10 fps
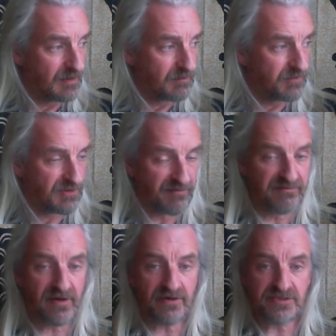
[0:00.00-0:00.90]
But the
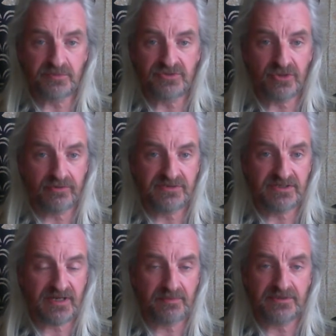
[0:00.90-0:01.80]
vast majority of
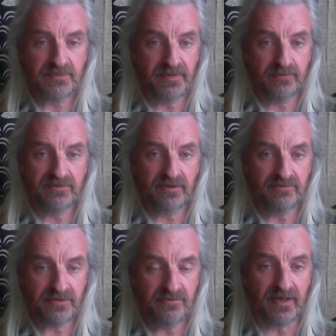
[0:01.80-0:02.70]
Japanese people don't
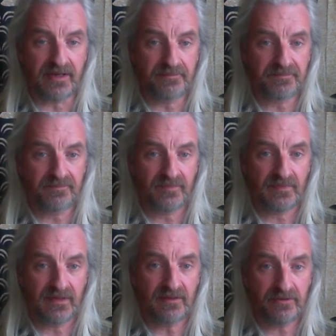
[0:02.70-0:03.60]
do that,
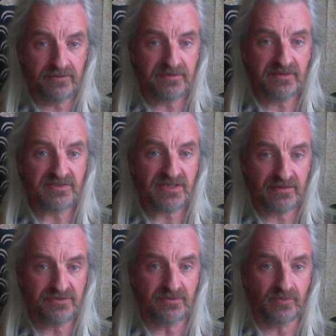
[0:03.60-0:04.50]
including the
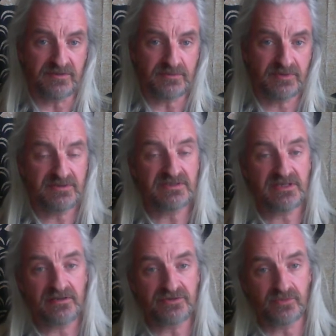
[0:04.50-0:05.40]
intelligent ones, because
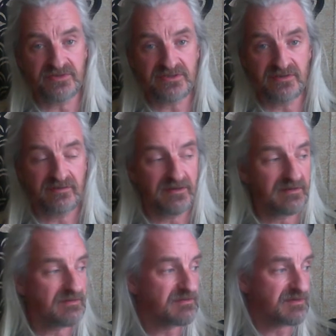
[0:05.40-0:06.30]
intelligent ones
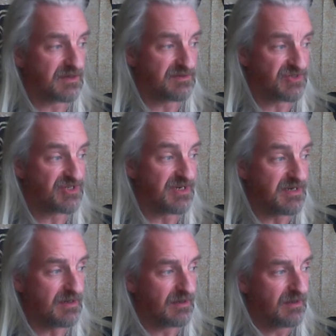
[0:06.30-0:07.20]
can see
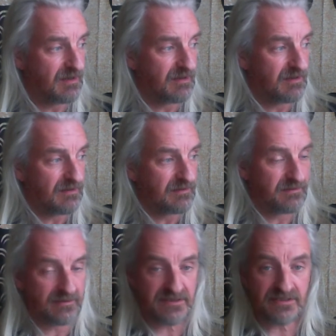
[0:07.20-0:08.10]

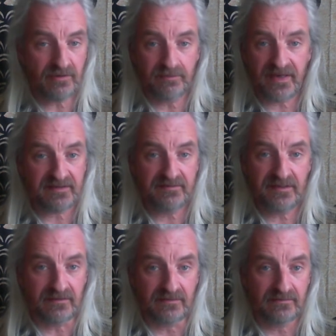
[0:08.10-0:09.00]
that it's not a bad
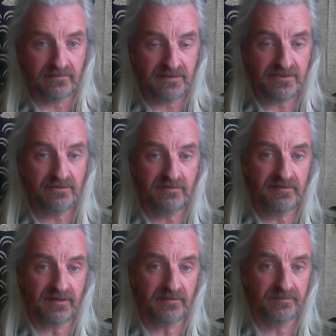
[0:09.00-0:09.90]
thing, it's a good
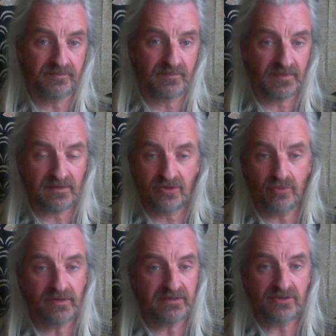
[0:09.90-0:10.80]
thing.
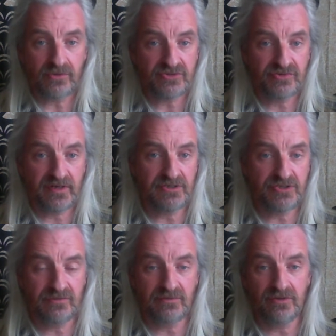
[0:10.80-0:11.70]
Call it
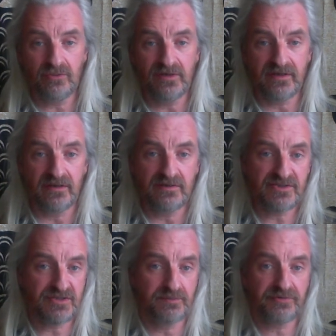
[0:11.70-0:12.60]
indoctrination, call it
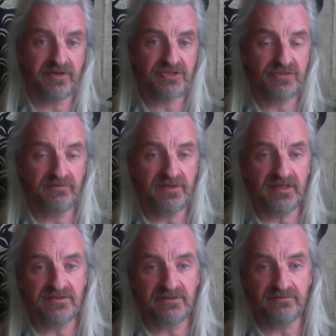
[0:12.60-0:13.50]
suppression of the
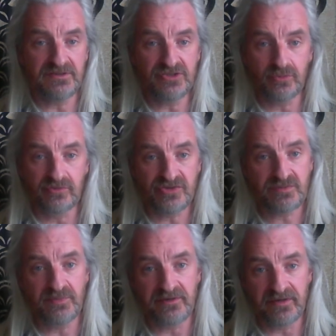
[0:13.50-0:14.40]
individual
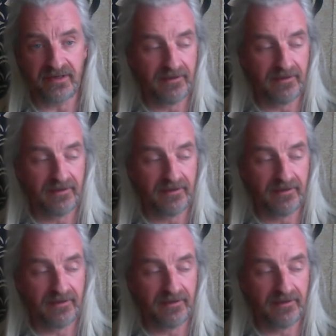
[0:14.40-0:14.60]
spirit.